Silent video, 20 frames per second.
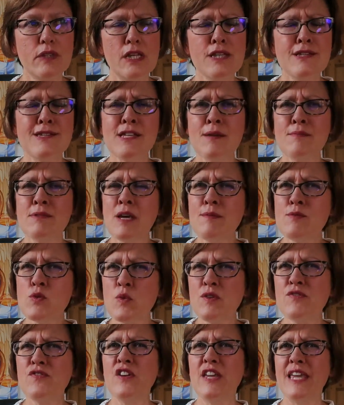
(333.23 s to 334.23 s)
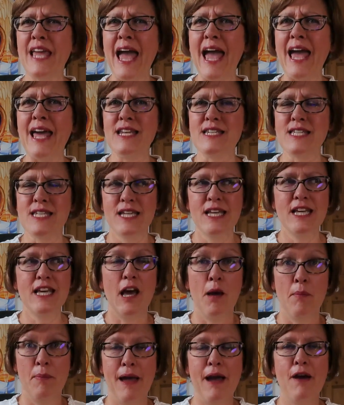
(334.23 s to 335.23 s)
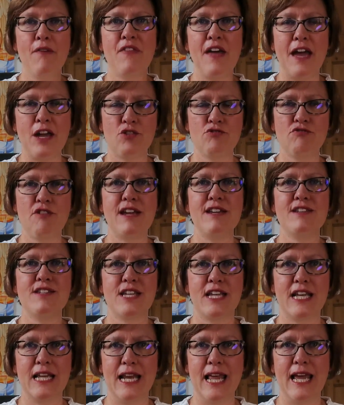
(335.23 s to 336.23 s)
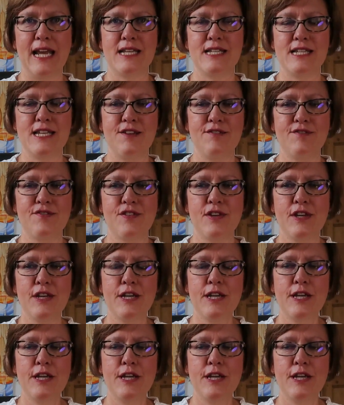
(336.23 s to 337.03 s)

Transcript: And sometimes we forget about that greater collective.